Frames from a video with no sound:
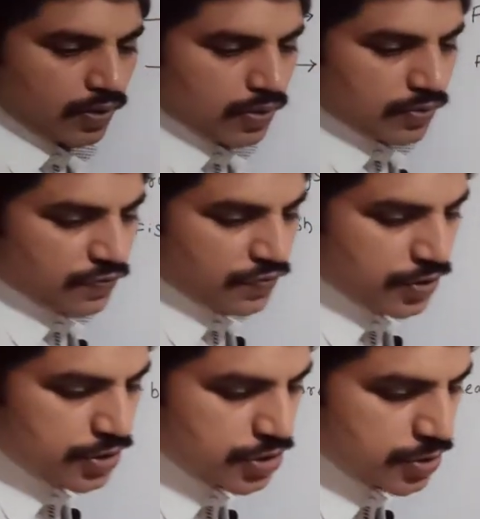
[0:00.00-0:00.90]

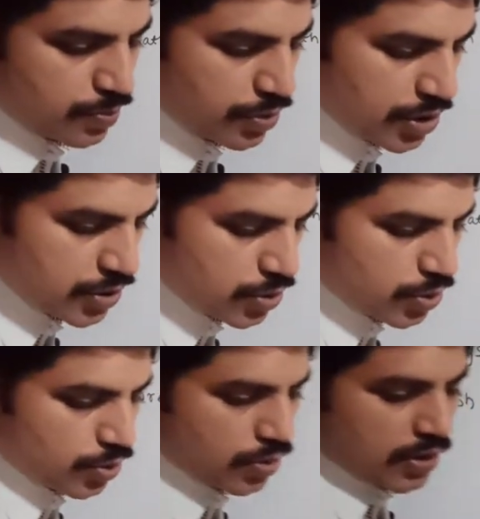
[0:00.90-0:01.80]
fish breathe
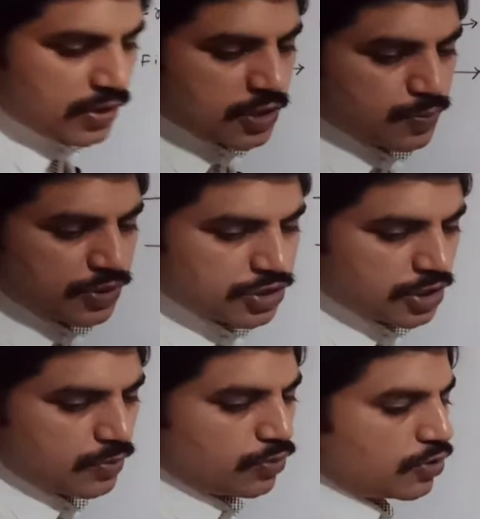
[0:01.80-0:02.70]
through
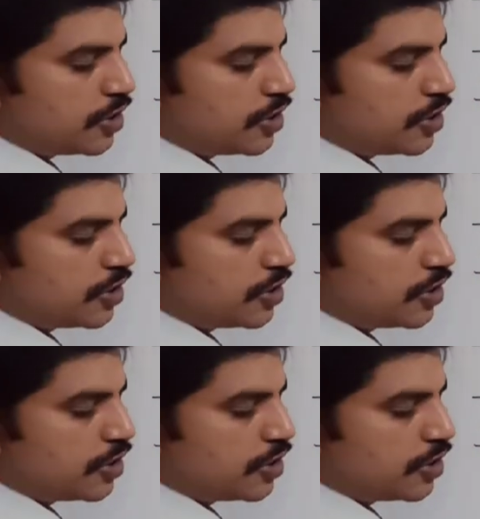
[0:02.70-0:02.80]
special body